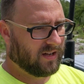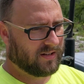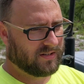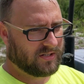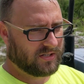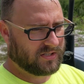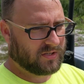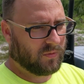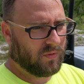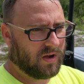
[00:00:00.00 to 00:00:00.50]

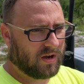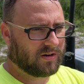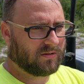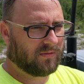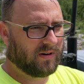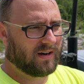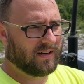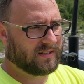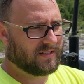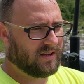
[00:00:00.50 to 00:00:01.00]
just a walk
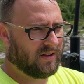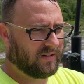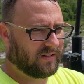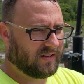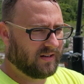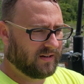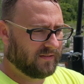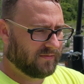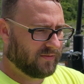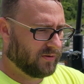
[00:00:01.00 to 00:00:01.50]
around and
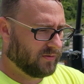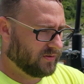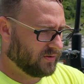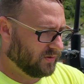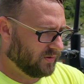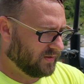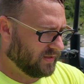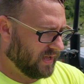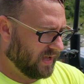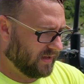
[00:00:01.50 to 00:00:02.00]
talking, if you
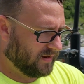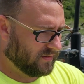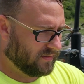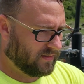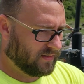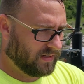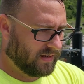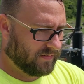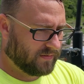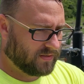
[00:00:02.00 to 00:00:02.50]
enjoyed that,
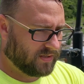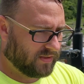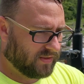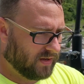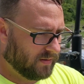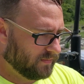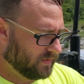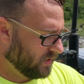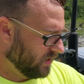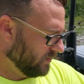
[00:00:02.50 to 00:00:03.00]
give us a
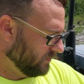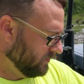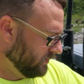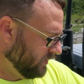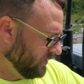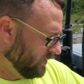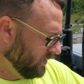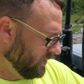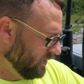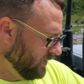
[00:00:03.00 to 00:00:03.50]
thumbs up.
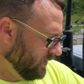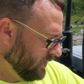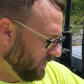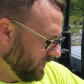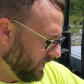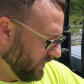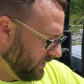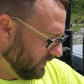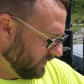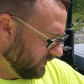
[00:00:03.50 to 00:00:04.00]

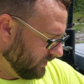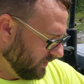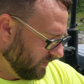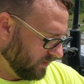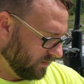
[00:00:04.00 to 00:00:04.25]
And